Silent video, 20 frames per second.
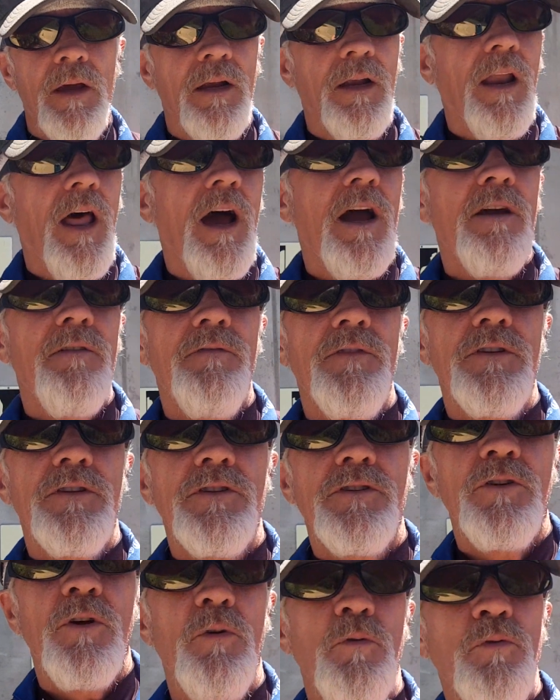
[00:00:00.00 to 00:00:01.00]
Life is
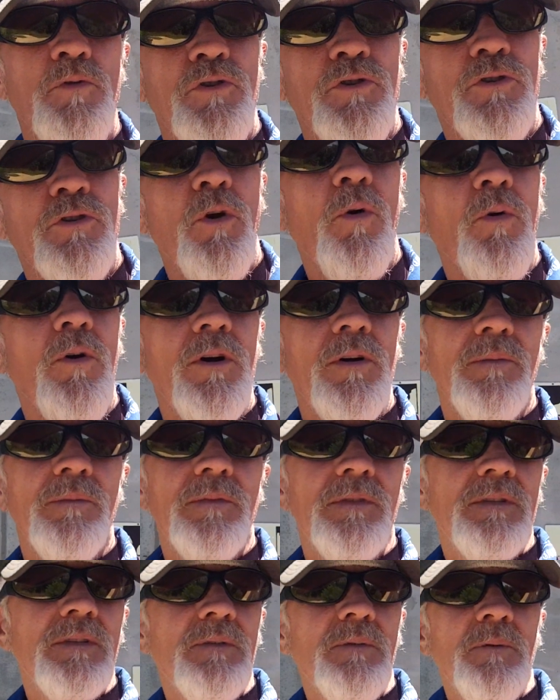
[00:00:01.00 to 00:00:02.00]
so short
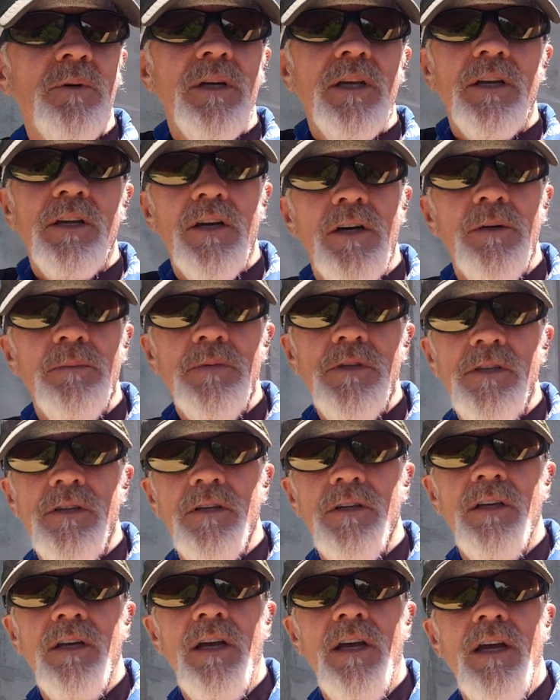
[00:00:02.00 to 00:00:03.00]
when it comes
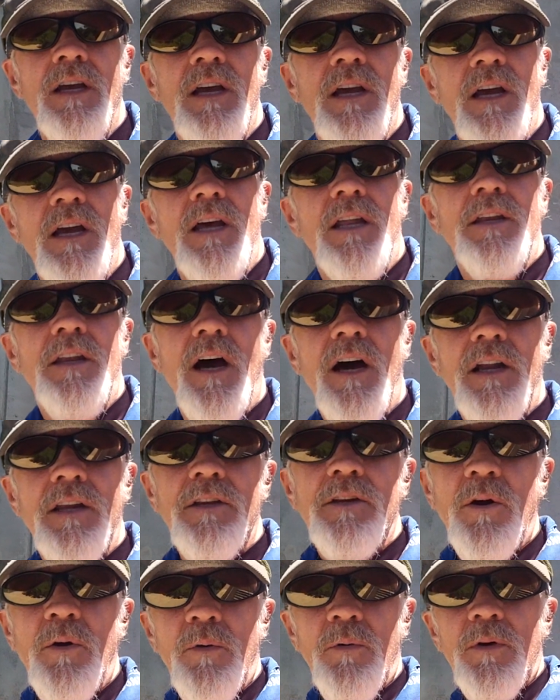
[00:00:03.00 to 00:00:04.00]
to not
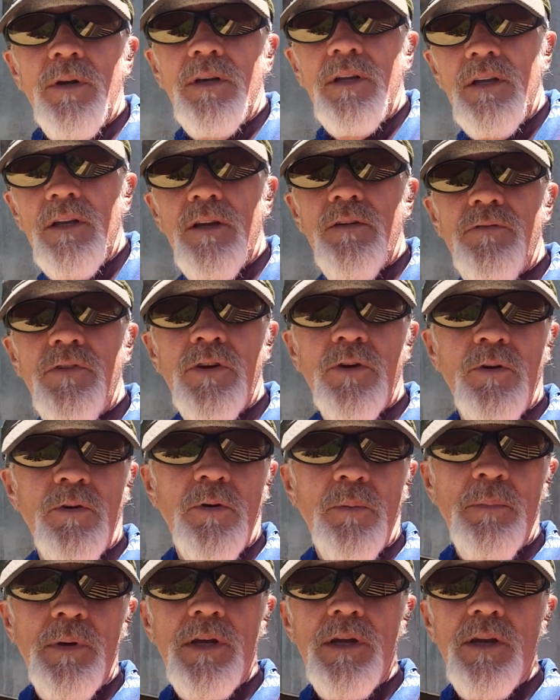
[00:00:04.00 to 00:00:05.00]
knowing if you're
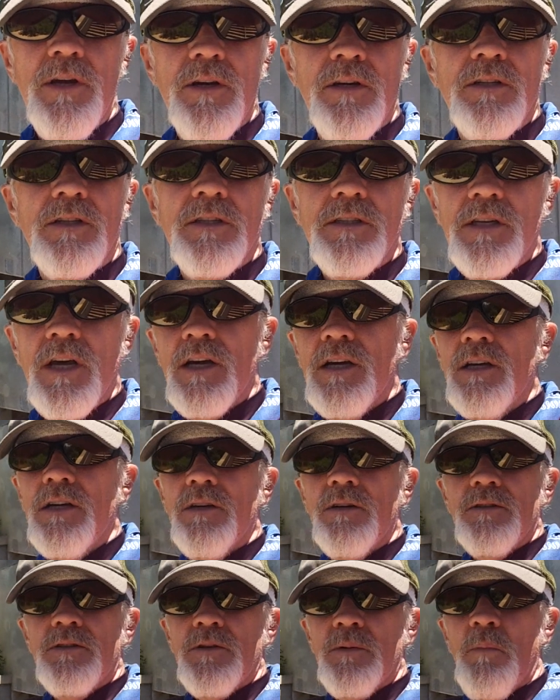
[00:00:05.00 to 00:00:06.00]
going to be here
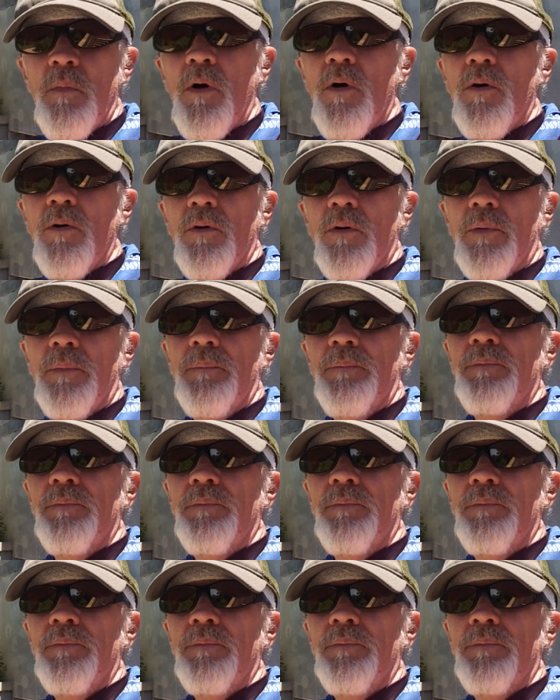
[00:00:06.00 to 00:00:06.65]
today or tomorrow.